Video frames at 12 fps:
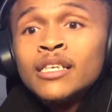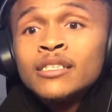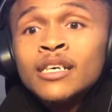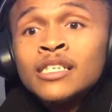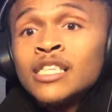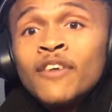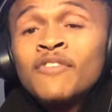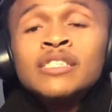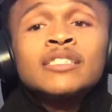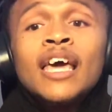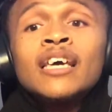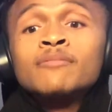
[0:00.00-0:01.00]
because if
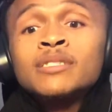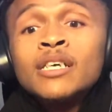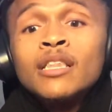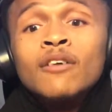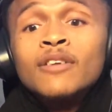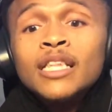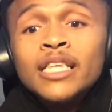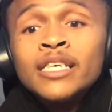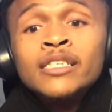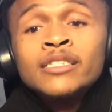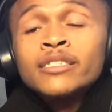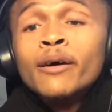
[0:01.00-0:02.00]
his name's still on the
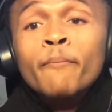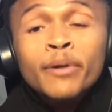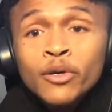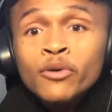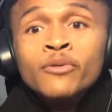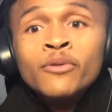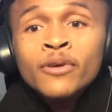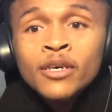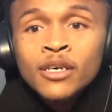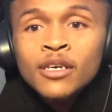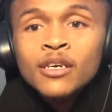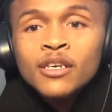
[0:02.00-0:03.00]
lease, boom. Tell him
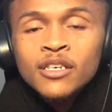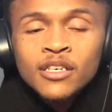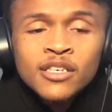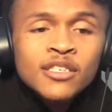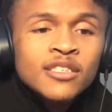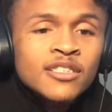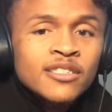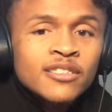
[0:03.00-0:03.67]
that. Harassing me.